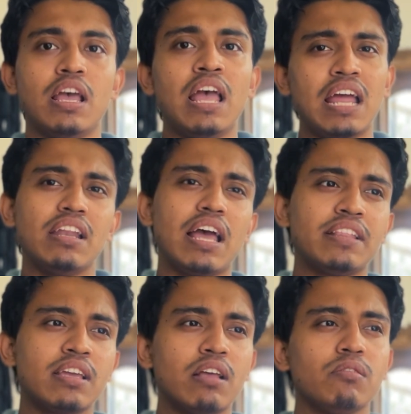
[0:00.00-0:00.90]
And I
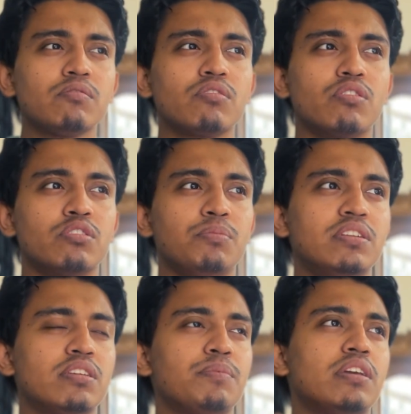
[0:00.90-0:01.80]
think I'm also going to build
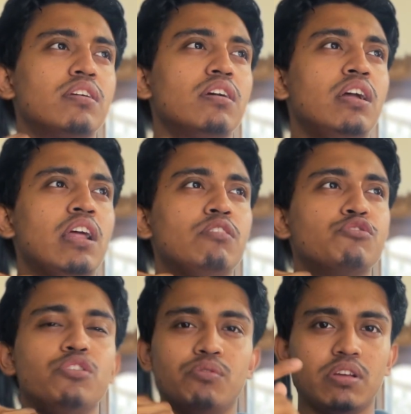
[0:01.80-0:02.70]
something, and I'll show
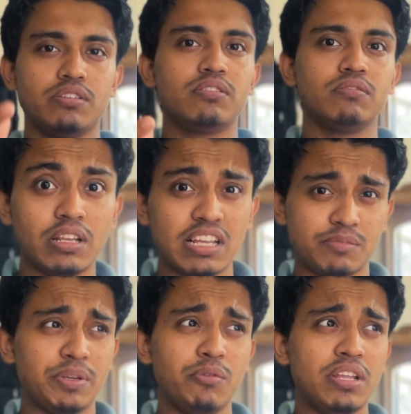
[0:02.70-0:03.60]
you guys in the next
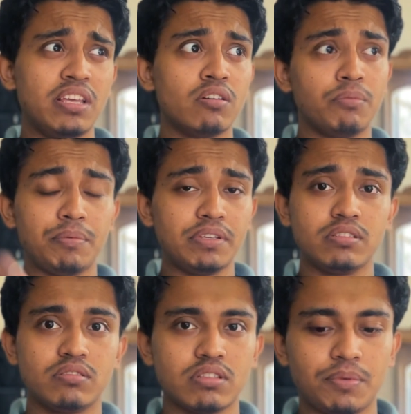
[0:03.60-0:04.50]
video, I think, or maybe
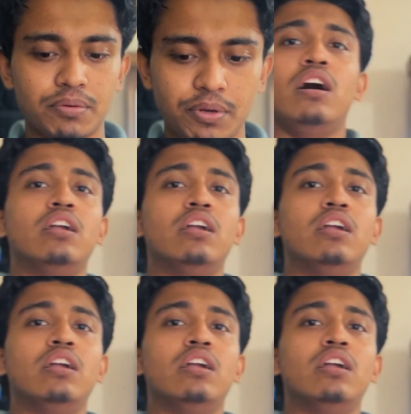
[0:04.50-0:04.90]
some other video.